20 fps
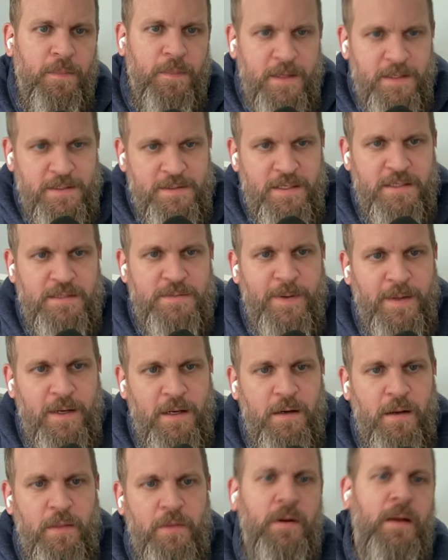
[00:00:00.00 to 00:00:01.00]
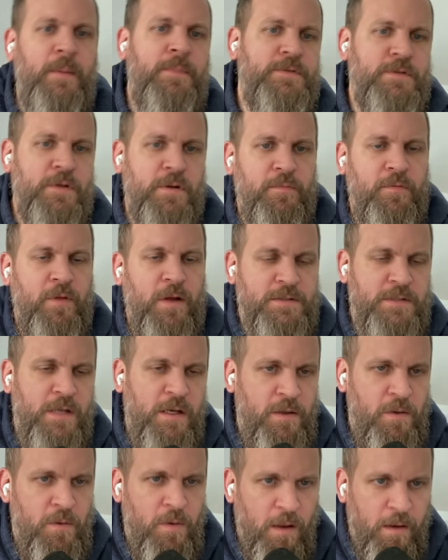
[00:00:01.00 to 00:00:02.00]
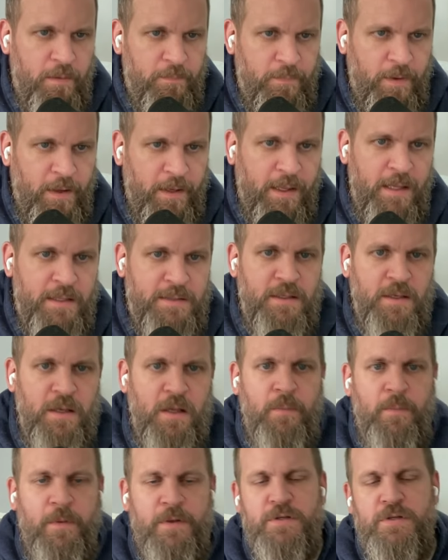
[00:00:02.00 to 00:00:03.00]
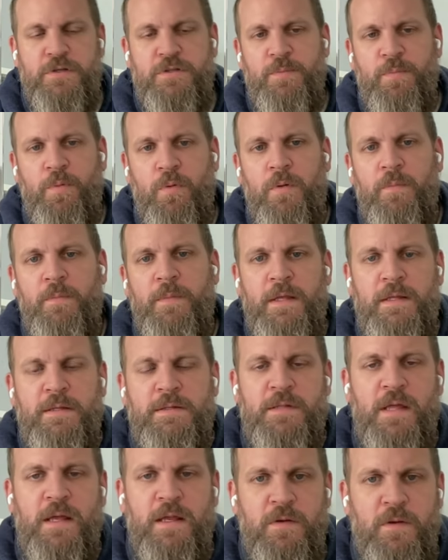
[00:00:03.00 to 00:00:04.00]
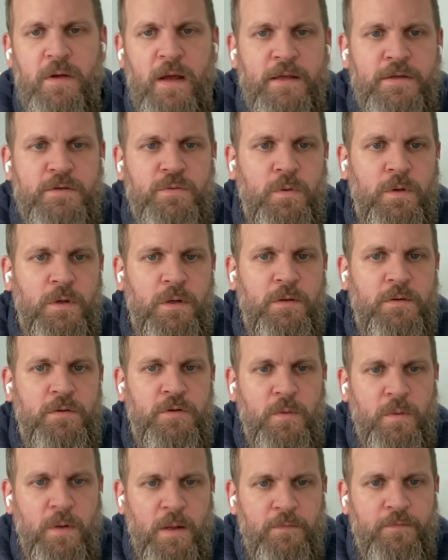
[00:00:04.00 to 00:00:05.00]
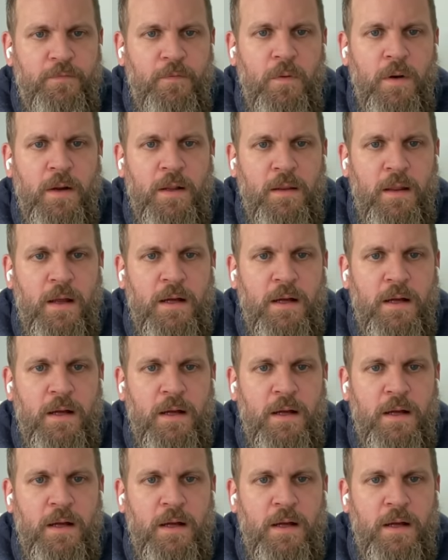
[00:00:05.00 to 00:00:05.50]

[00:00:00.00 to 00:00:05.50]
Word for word: This has been another episode of Locked On UConn. I can't tell you how much the support means that you guys would tune in for a